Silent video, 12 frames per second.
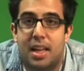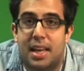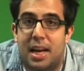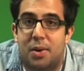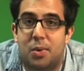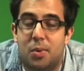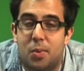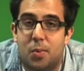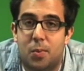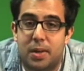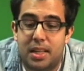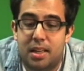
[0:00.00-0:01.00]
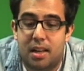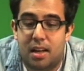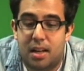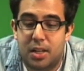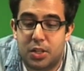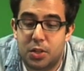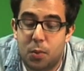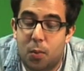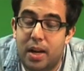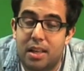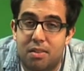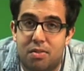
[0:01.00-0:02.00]
Now, we couldn't
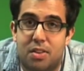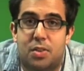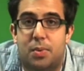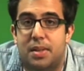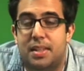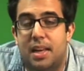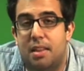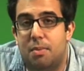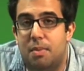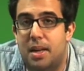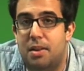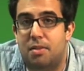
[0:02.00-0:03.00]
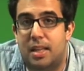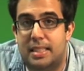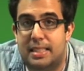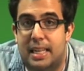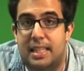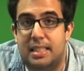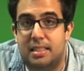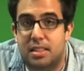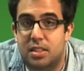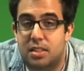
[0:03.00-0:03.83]
wait for the 28th of May release date,